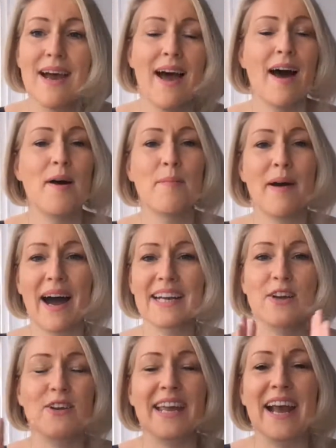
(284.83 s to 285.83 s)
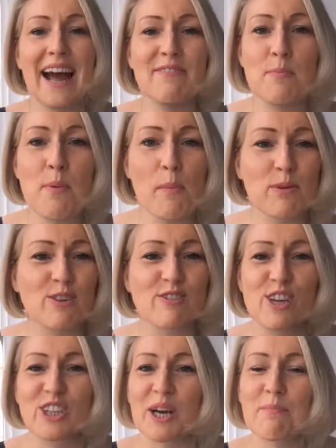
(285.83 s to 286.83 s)
I don't think I have a Bob or a
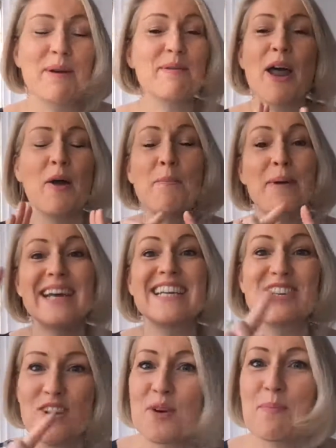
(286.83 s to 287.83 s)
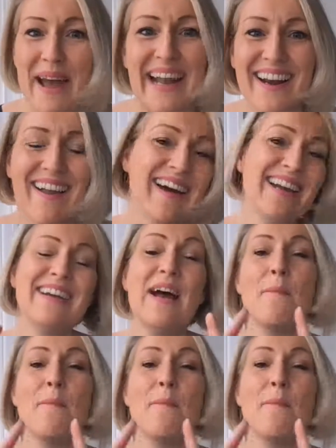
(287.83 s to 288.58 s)
Roger, but no, Ben is not a bad client.